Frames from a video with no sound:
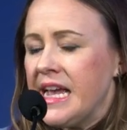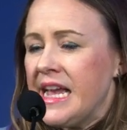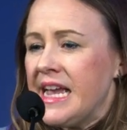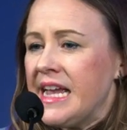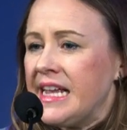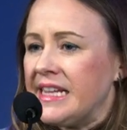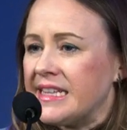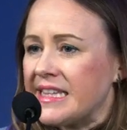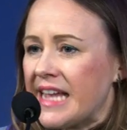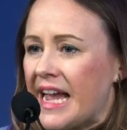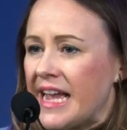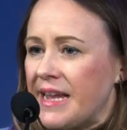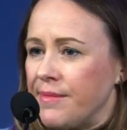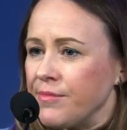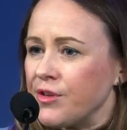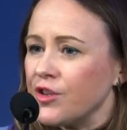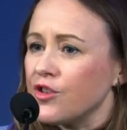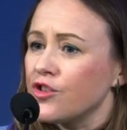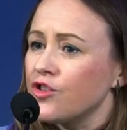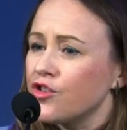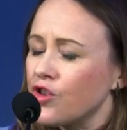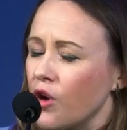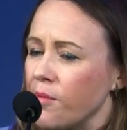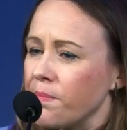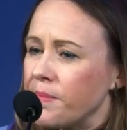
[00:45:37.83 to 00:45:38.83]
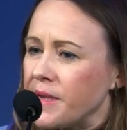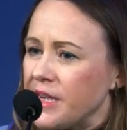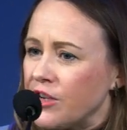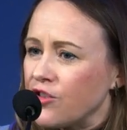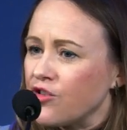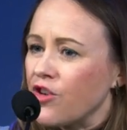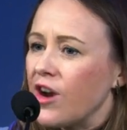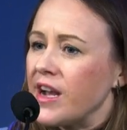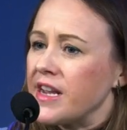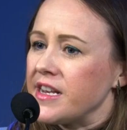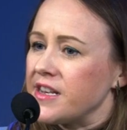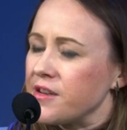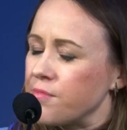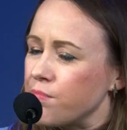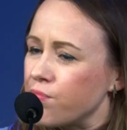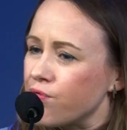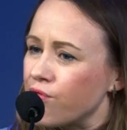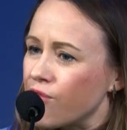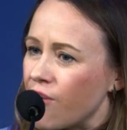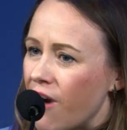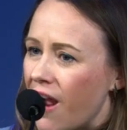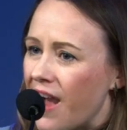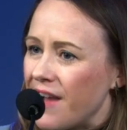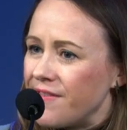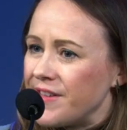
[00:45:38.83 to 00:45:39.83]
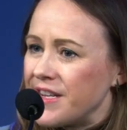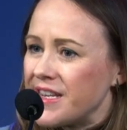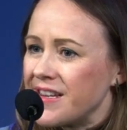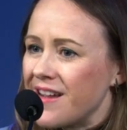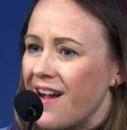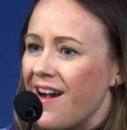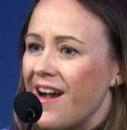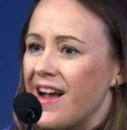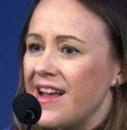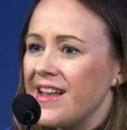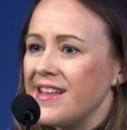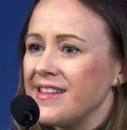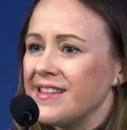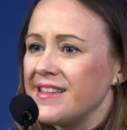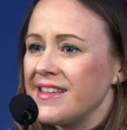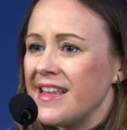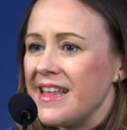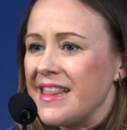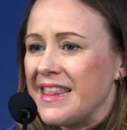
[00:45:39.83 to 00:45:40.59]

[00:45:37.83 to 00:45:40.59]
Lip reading: It's aimed at stopping trying to privatise